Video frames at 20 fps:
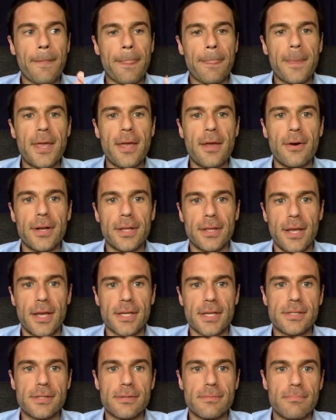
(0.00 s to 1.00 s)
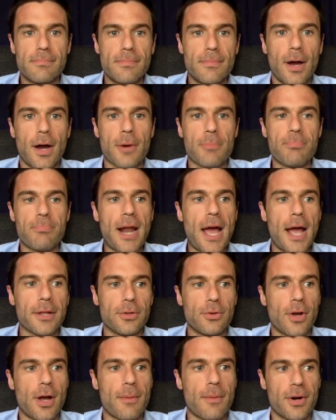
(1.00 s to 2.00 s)
Here it is. Our plan
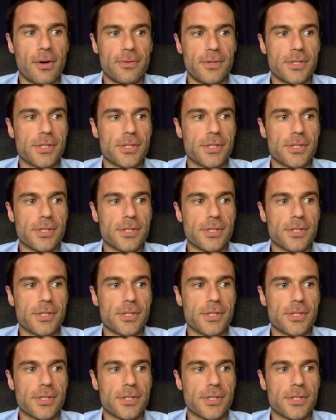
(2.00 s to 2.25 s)
to come out of